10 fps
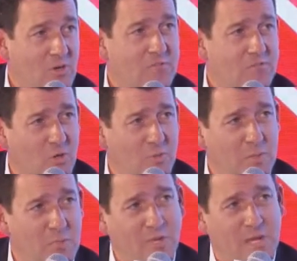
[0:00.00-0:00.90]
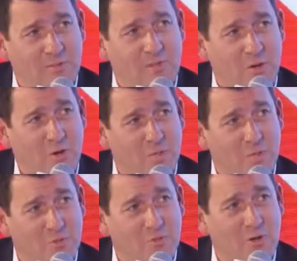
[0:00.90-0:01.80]
and the VR people hate the AR
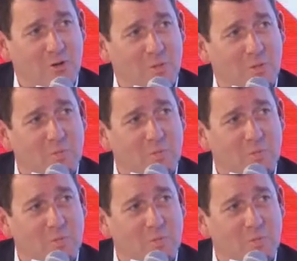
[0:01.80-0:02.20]
people, and the AR people,